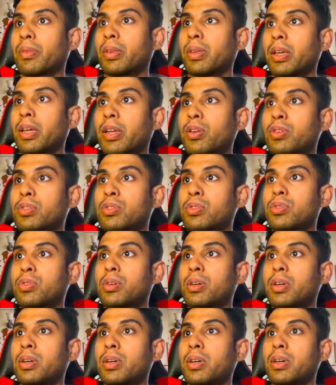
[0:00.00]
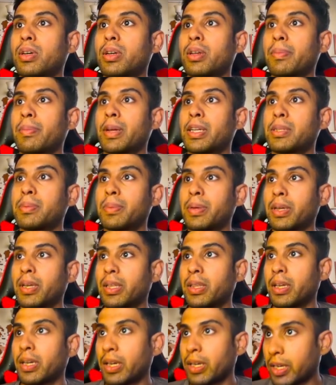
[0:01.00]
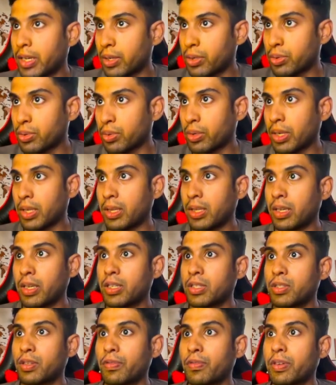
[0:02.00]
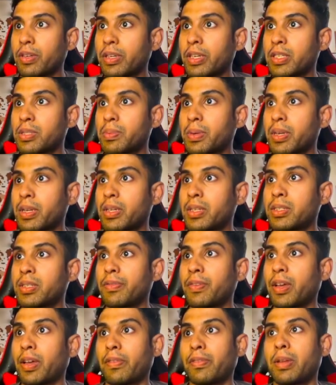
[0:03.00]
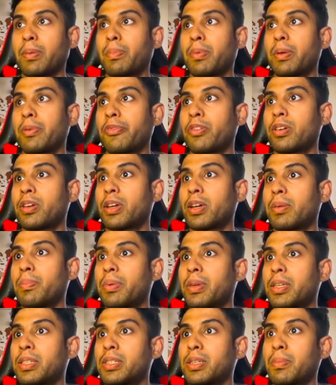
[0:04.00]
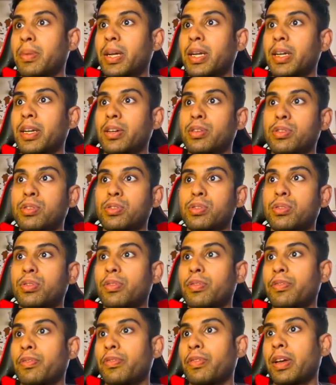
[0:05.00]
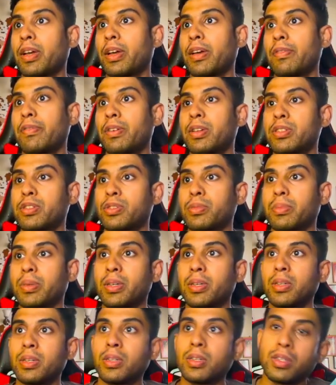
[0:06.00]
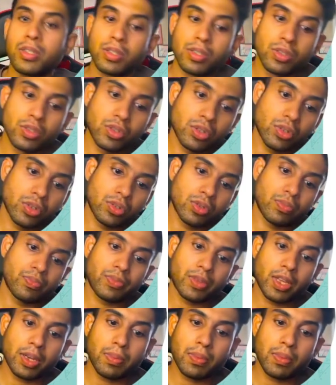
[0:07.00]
it also reminds me again that I need to tell the years of work experience, if I have any preferred companies in mind, and also if I have a resume. So let